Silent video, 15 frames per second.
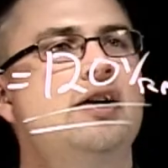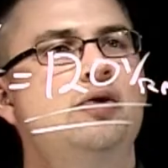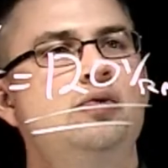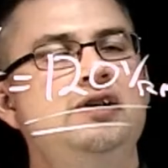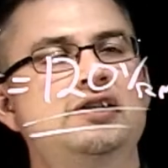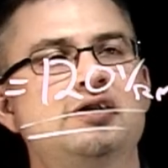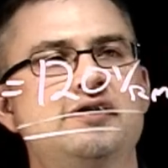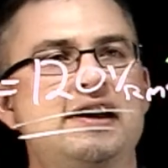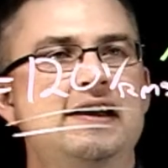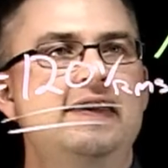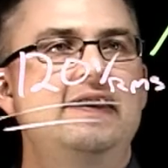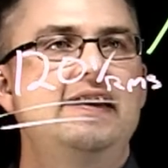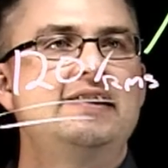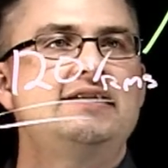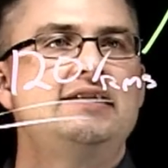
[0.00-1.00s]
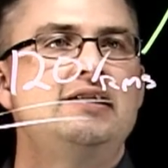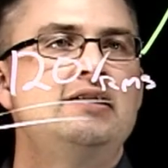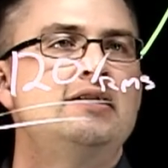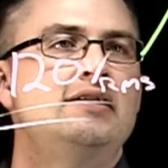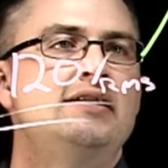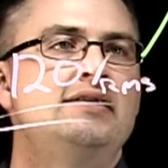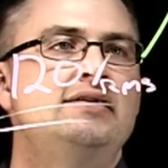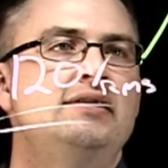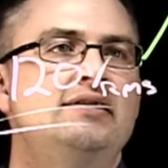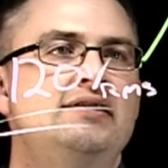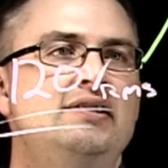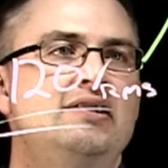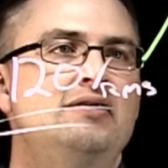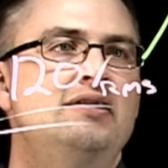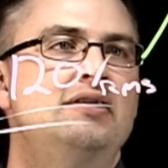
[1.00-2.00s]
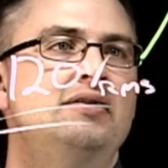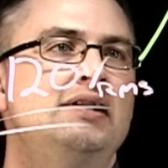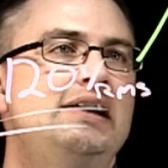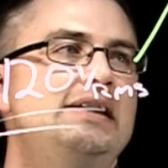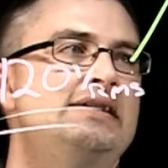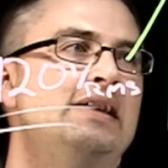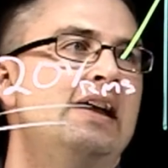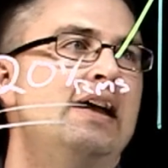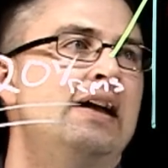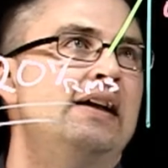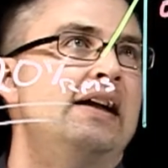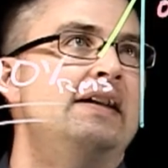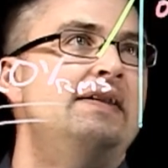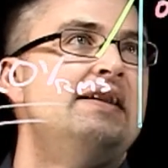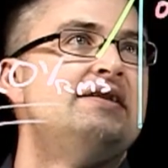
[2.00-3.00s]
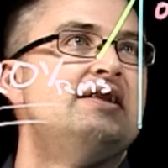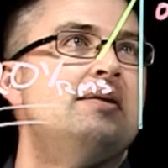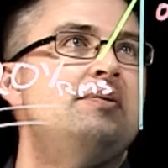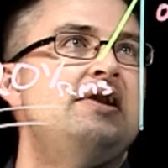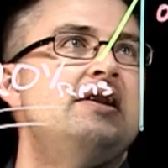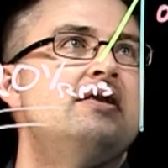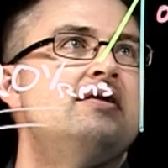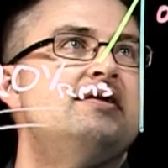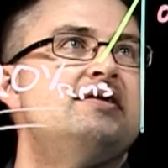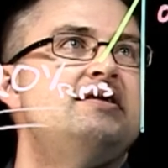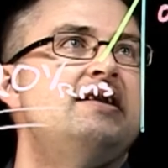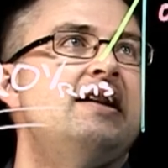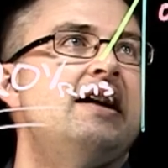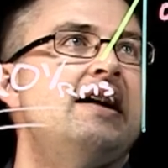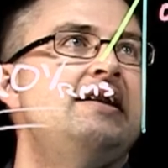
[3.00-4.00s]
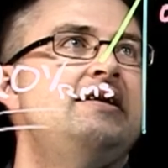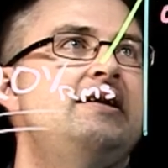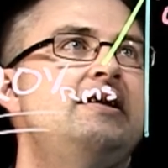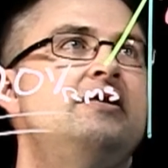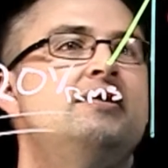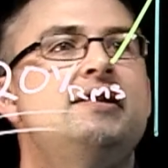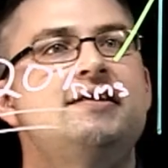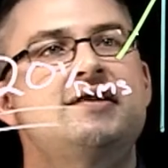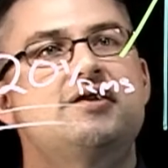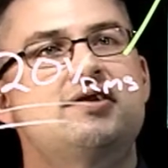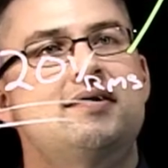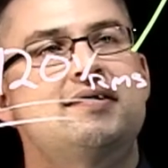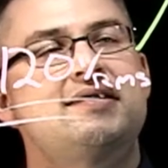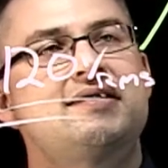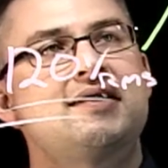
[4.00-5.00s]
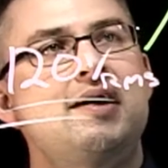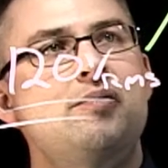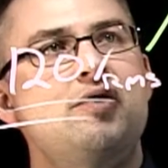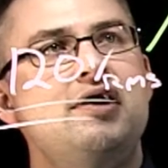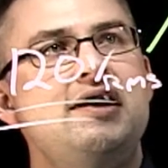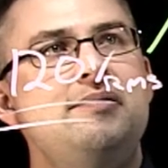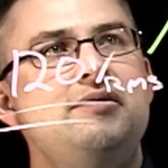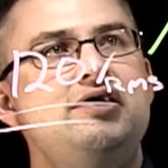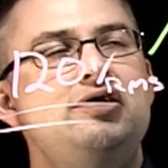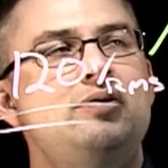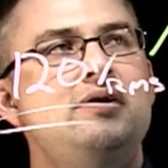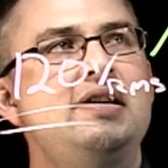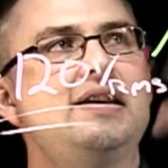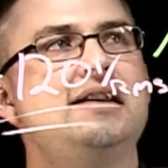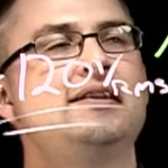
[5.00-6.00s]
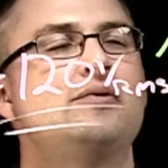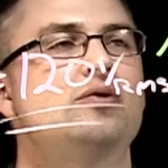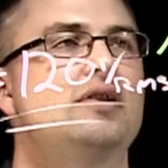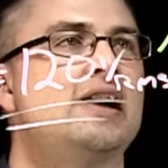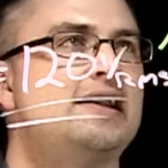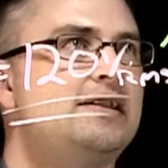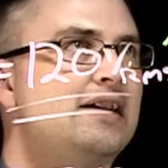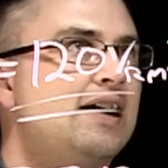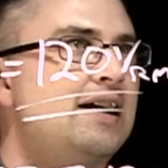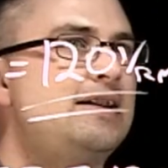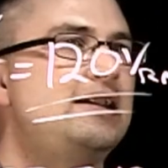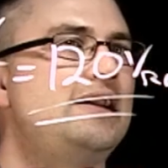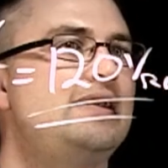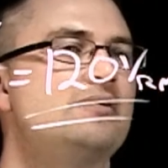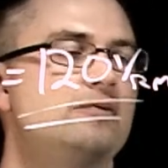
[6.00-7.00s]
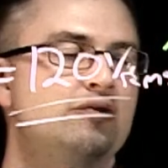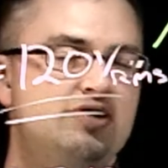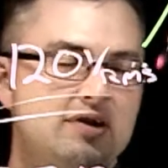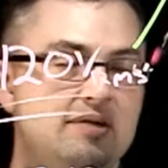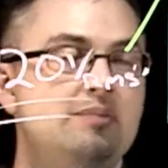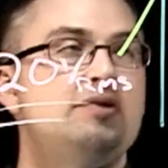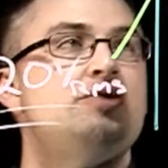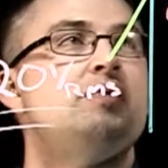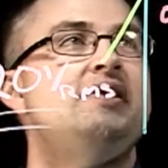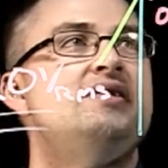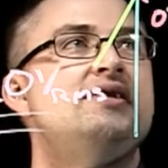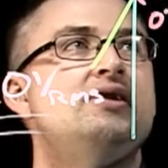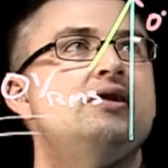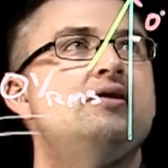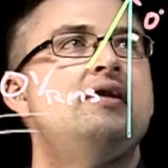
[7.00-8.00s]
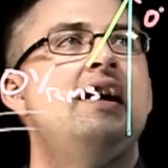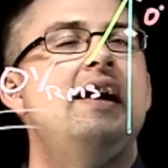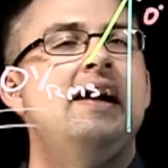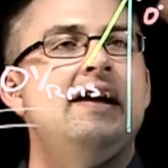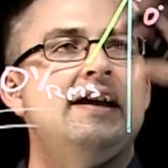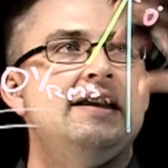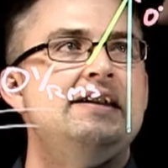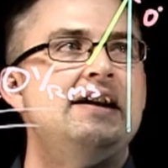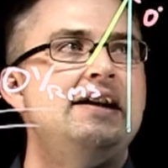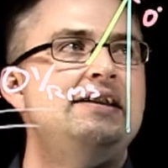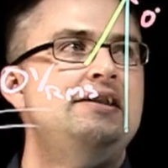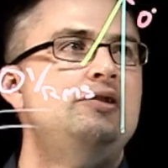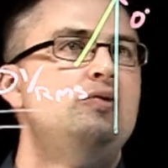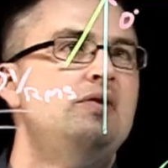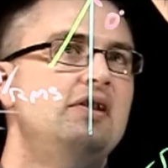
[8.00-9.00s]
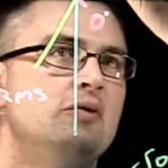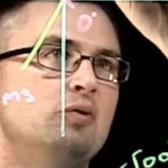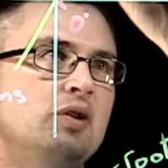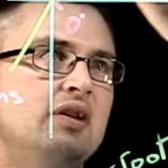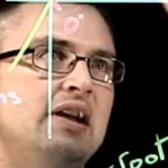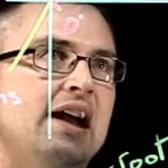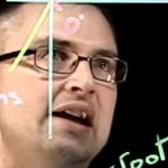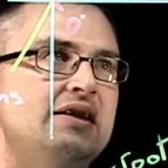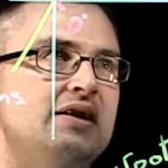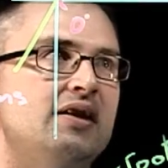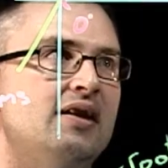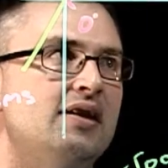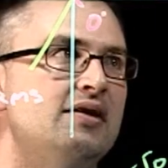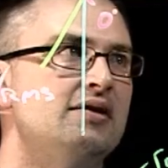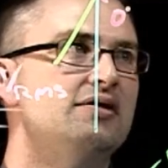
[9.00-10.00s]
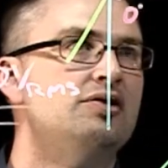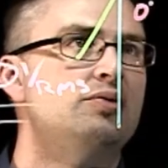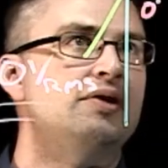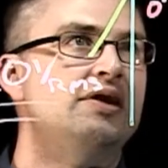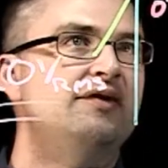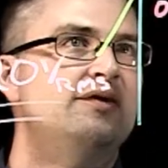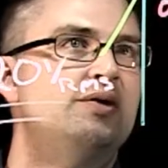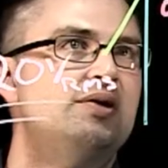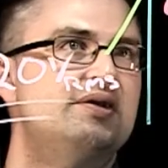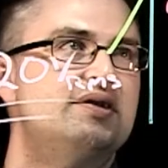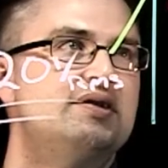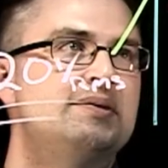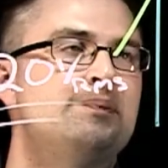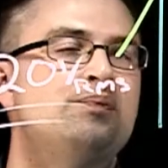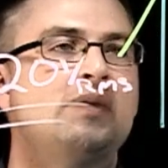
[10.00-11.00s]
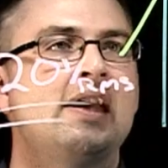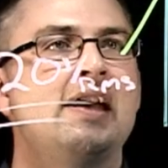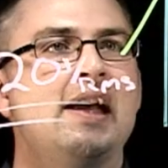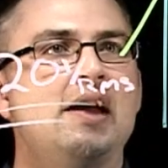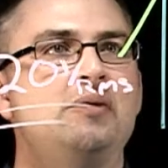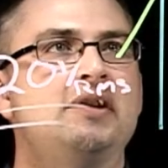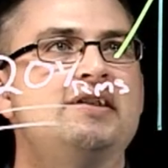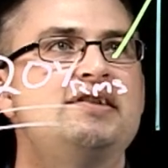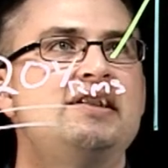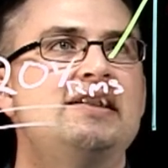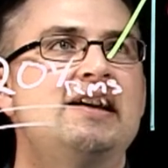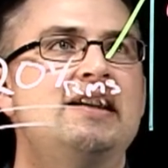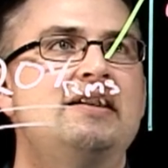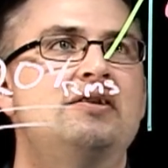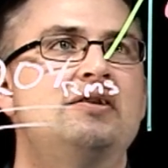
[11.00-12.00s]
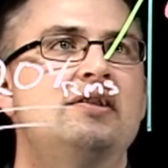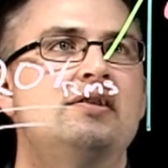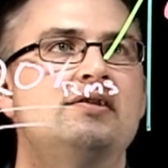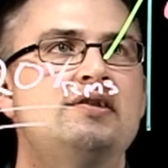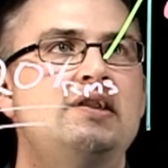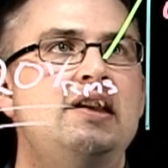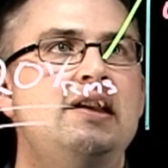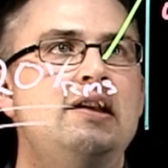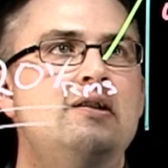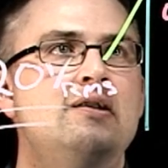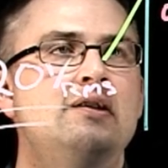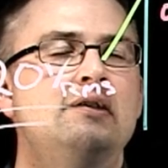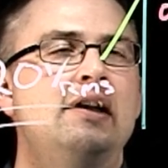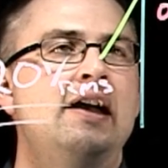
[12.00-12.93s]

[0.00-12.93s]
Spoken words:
we know that this here is 0 degrees and this up here is 90 degrees. So it's somewhere in between. We're at 90, sorry, between 0 and 90, we're at 120 volts. And we can see that it occurs here,